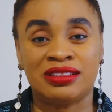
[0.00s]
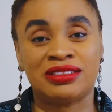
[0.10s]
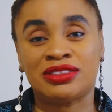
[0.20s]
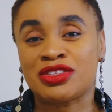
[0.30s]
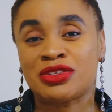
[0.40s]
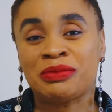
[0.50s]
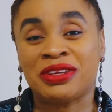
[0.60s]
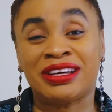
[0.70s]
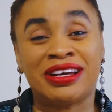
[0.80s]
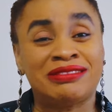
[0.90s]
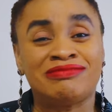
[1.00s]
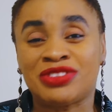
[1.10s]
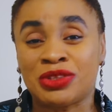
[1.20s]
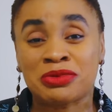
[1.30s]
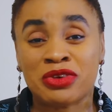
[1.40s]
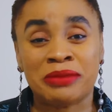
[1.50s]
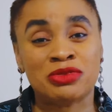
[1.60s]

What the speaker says: it's not not something I subscribe